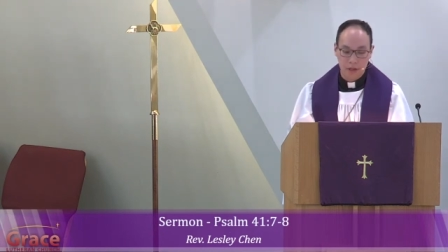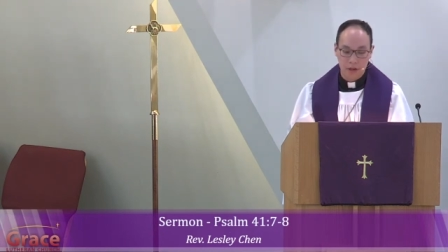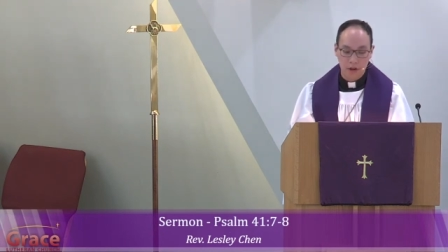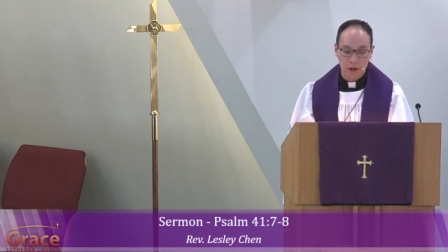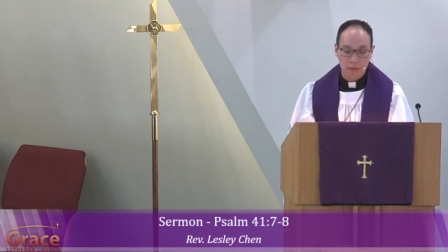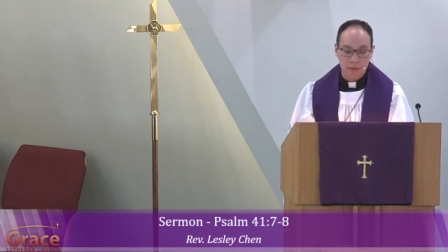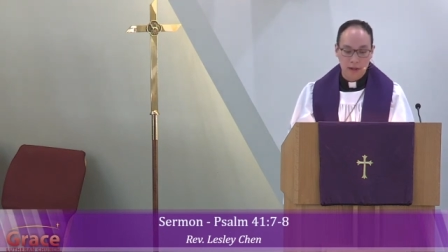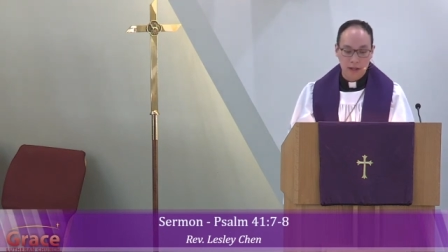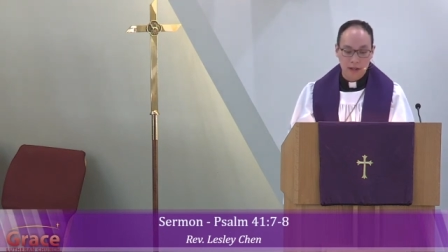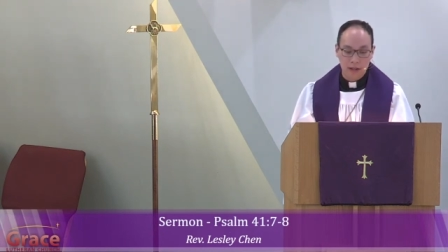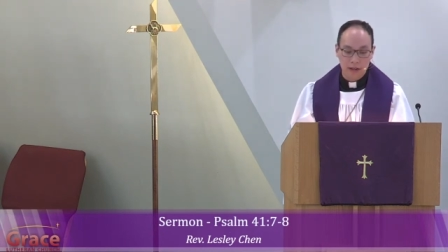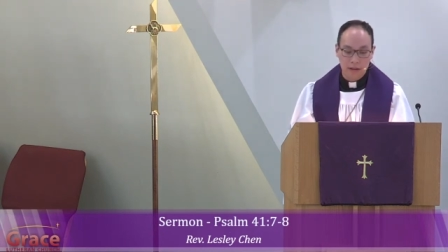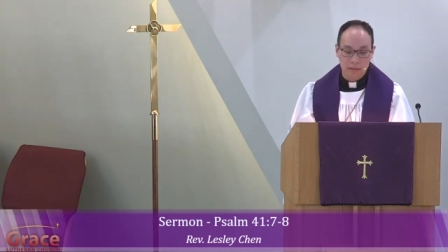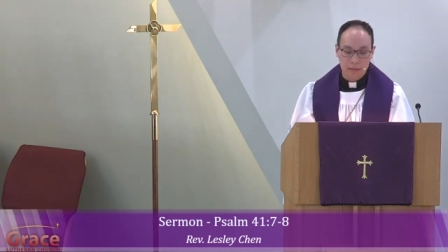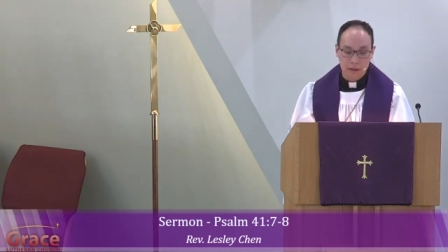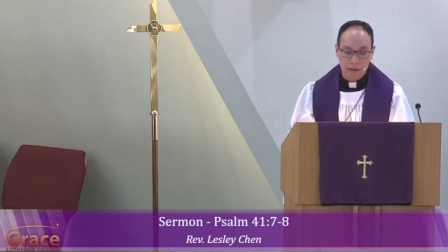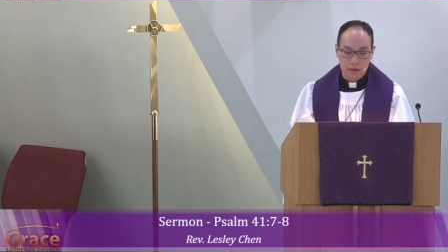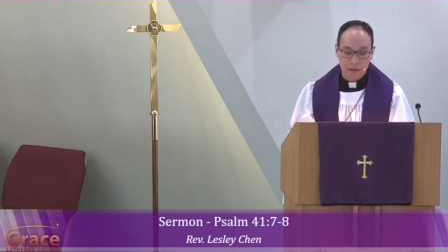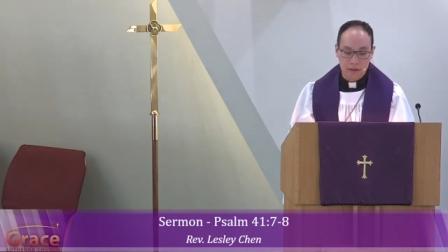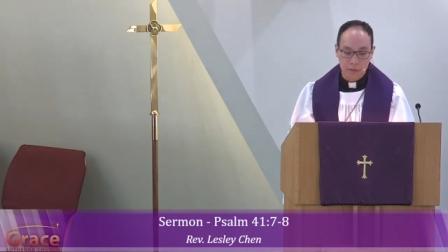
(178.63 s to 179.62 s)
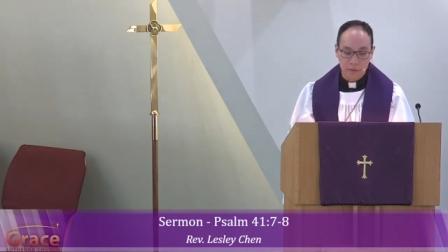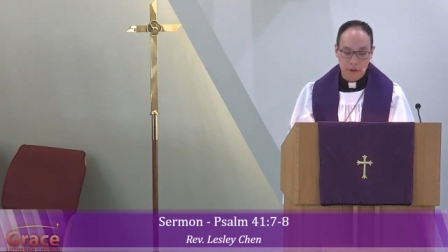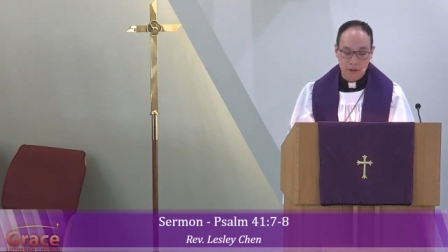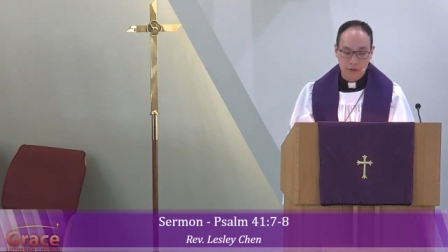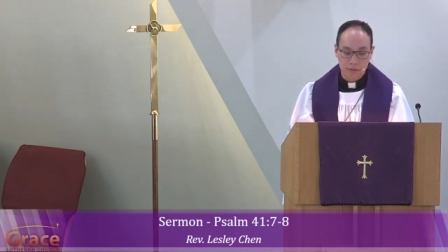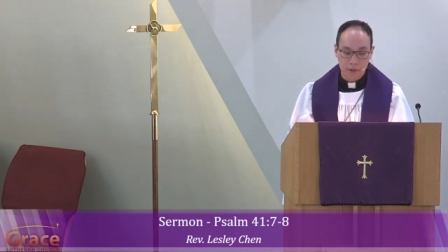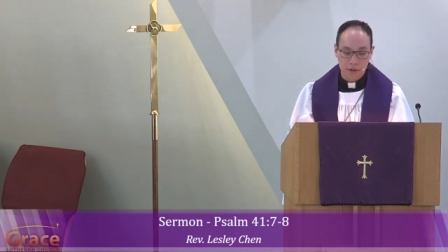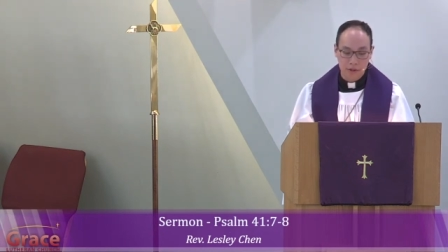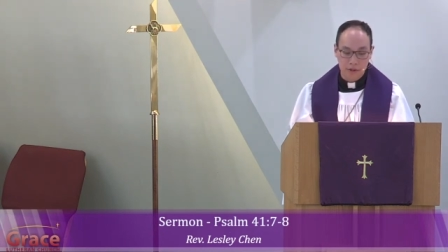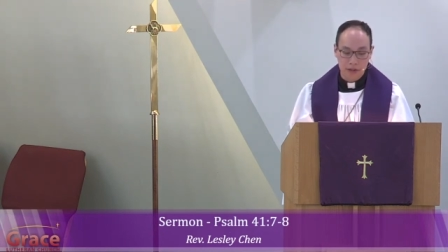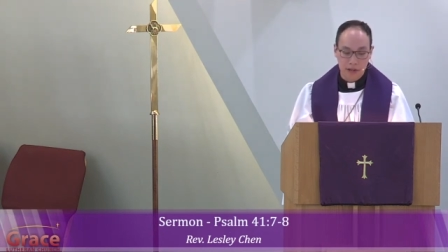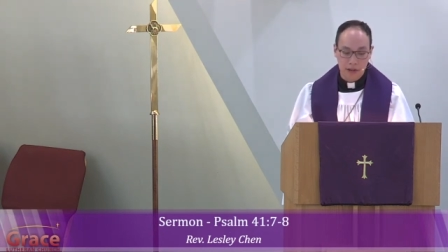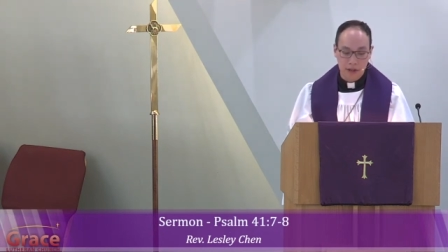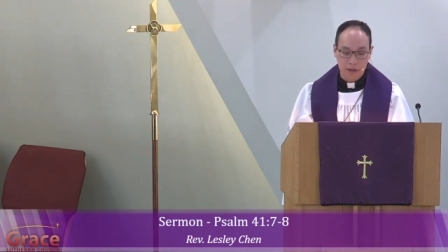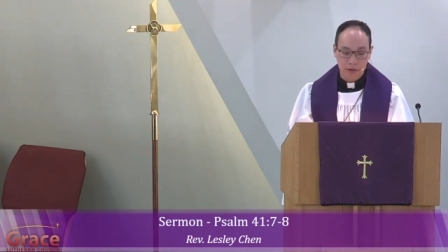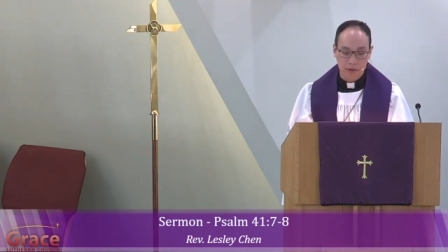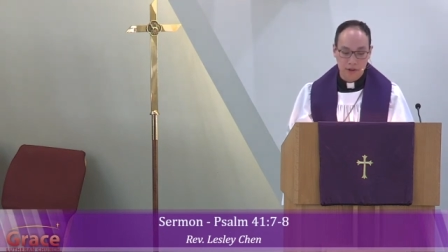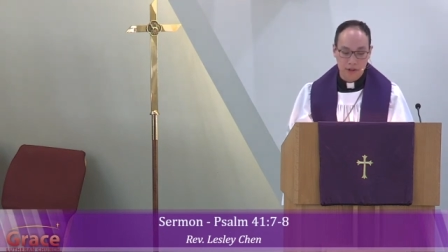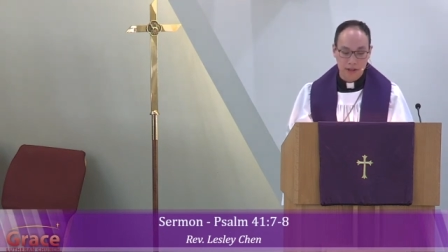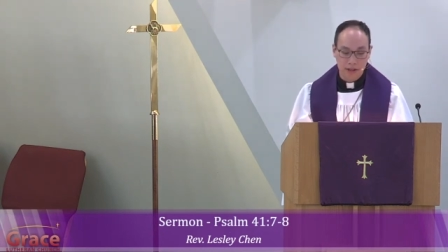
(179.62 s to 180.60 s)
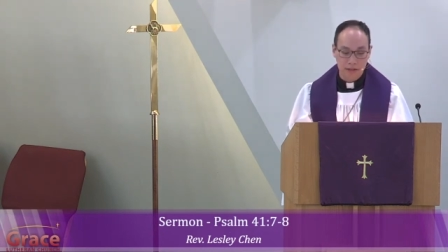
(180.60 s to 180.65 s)
All my enemies whisper
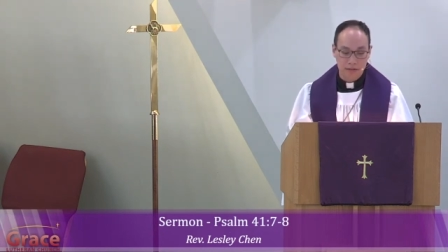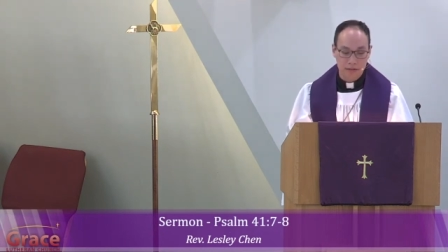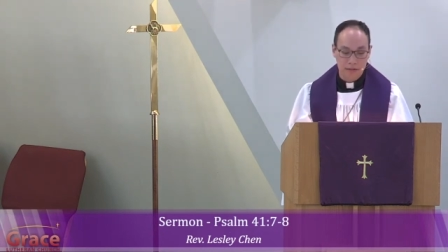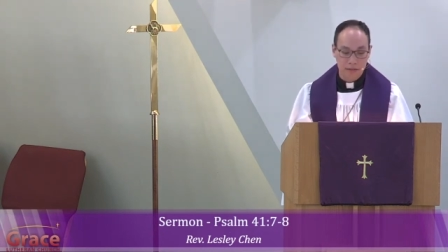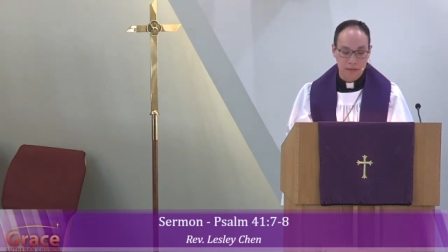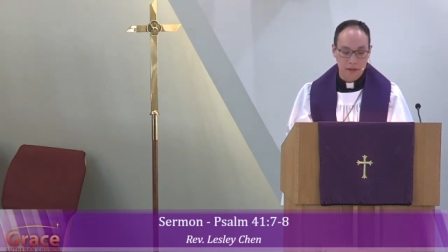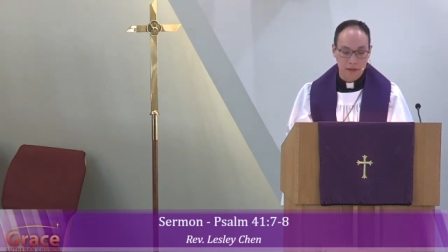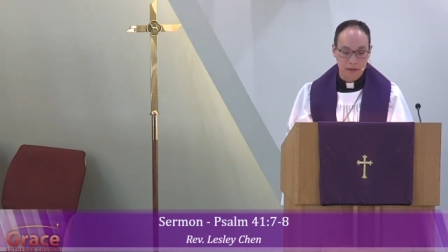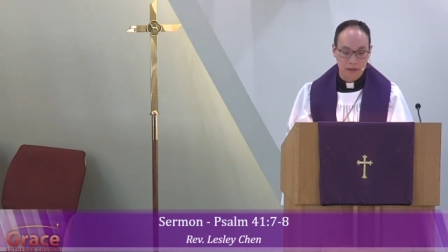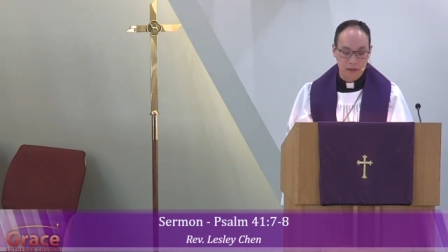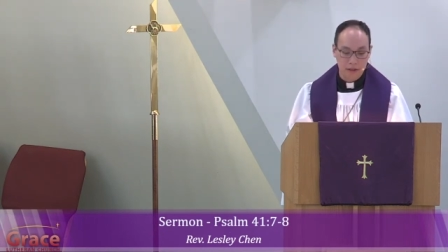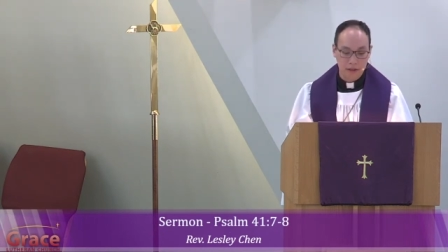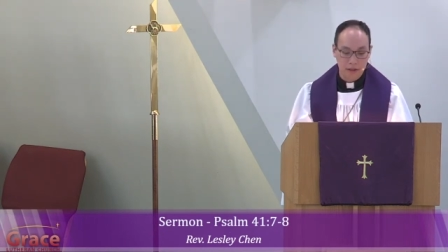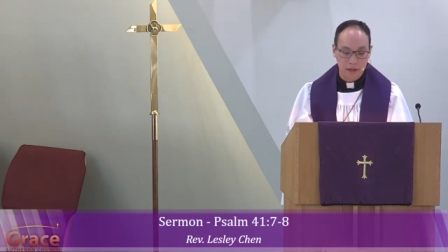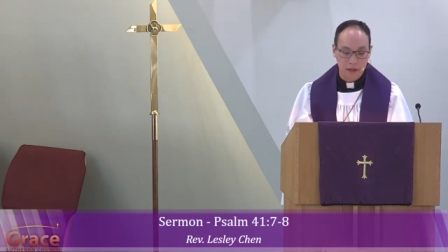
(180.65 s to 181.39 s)
together against me.